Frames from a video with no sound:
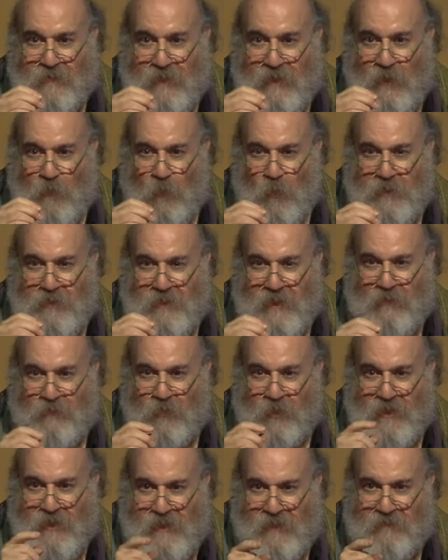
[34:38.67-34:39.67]
it would
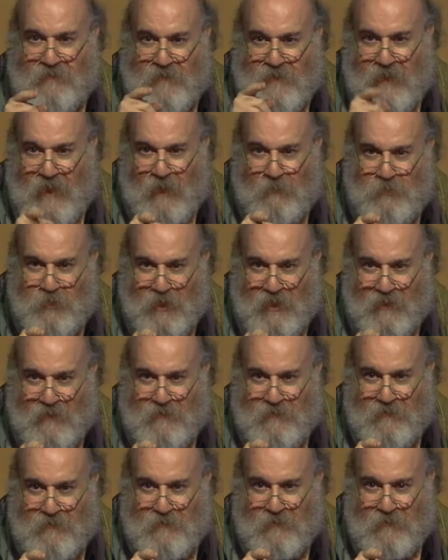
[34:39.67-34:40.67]
never hit the
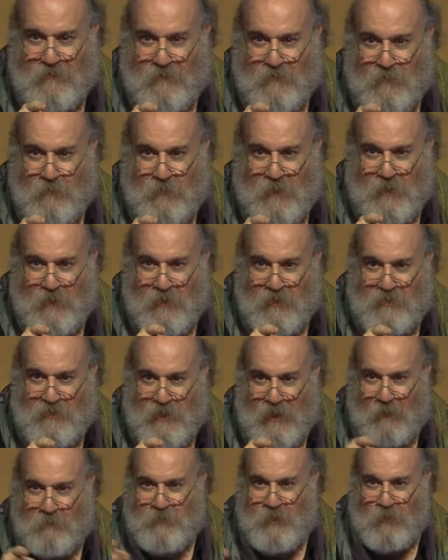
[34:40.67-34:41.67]
object because the
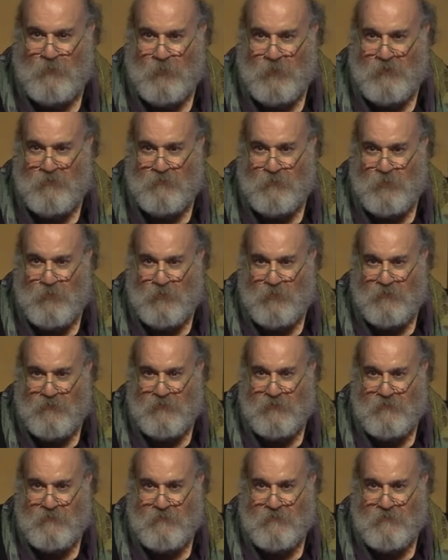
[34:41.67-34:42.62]
object would have moved.